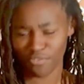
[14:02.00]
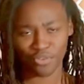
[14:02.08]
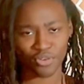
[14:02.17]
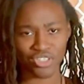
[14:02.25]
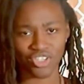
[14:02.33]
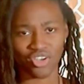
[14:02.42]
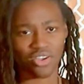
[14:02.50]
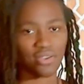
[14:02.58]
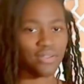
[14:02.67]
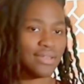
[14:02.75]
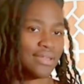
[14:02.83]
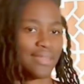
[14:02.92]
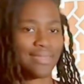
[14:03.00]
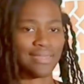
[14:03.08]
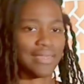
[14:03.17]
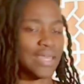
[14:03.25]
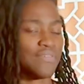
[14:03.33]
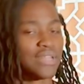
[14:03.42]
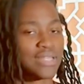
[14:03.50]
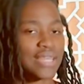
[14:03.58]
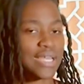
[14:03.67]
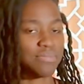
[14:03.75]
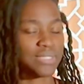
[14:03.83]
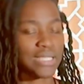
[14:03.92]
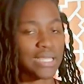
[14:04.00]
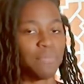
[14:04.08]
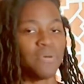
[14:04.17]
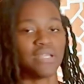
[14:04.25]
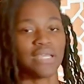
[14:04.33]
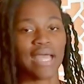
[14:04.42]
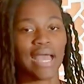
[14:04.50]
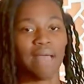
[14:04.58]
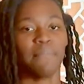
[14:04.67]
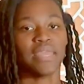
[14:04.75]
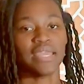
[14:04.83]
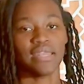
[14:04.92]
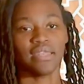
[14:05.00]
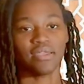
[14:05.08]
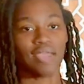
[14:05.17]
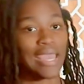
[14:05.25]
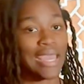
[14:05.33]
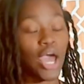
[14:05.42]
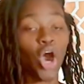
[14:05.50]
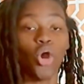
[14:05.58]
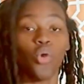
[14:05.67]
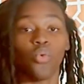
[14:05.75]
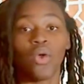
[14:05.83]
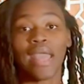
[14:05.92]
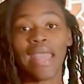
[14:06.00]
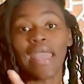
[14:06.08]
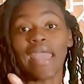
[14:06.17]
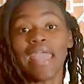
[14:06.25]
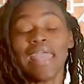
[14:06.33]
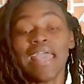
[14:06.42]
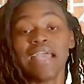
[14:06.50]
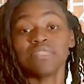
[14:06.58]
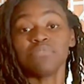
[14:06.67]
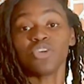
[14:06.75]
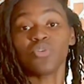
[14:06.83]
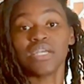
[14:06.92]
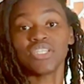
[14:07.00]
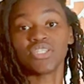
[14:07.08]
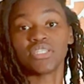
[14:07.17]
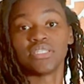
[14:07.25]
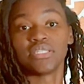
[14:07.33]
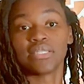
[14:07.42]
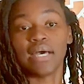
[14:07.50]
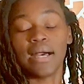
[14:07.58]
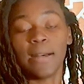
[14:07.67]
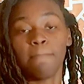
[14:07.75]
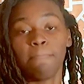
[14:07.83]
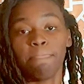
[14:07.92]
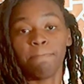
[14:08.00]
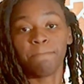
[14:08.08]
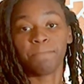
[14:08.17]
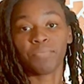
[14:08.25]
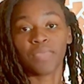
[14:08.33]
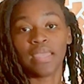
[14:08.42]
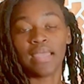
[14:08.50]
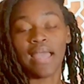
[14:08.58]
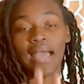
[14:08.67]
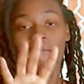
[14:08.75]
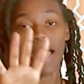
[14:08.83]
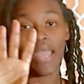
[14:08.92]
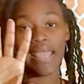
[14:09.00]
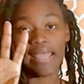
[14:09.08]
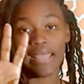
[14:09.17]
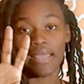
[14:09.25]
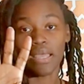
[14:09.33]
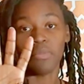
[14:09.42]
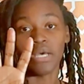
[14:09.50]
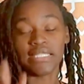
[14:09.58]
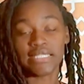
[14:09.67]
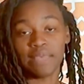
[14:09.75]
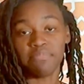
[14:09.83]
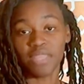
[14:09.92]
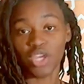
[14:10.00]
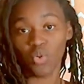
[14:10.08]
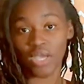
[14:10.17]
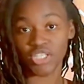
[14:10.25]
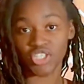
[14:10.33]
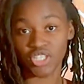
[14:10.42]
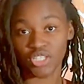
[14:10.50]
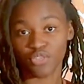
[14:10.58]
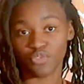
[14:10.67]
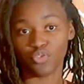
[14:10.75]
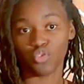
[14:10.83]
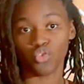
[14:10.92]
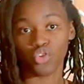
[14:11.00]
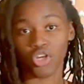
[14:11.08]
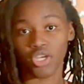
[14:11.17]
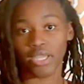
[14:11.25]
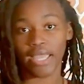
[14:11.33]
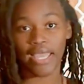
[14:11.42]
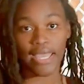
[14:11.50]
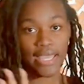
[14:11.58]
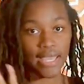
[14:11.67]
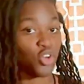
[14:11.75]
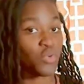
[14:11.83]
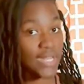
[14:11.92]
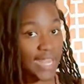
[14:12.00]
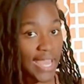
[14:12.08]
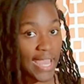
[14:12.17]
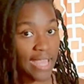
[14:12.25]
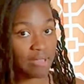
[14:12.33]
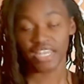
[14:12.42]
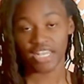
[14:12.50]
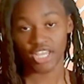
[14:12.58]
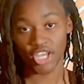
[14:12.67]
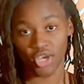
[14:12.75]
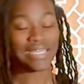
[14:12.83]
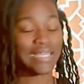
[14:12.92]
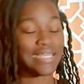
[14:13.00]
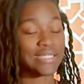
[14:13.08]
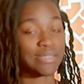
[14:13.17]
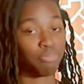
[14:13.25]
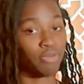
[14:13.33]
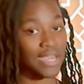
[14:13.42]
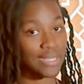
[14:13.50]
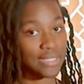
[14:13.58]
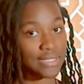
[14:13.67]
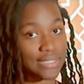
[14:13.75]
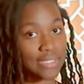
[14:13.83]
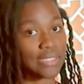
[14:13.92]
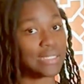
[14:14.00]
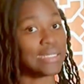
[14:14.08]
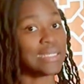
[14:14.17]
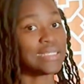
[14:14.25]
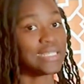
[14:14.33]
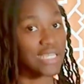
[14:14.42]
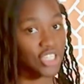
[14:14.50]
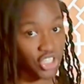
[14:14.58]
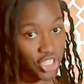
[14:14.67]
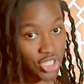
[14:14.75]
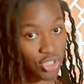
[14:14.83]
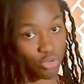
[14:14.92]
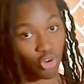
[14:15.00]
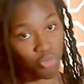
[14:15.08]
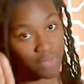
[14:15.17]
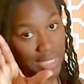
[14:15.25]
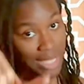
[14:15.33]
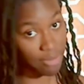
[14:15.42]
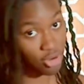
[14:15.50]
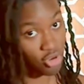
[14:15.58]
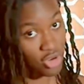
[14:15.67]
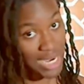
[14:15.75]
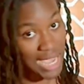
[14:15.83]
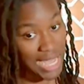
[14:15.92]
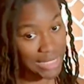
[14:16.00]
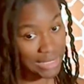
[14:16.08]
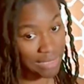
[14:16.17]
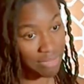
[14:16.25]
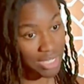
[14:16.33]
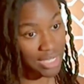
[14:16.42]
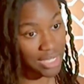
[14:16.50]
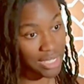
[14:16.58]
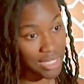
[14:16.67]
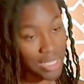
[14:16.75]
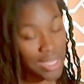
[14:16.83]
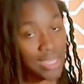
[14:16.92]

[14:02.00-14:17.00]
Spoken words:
course, y'all, give it a thumbs up, put a comment in there. Oh, ask me questions. I am accepting questions for a Q&A video. It is a pregnancy edition, so don't be coming on here asking me,